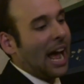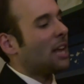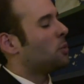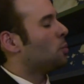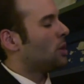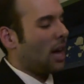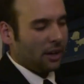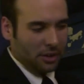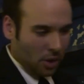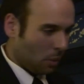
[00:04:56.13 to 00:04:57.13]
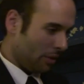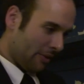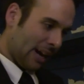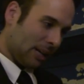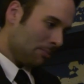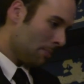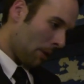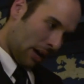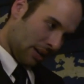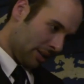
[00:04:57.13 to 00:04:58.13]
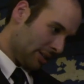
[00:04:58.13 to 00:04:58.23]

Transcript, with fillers: I do not know if I can be part of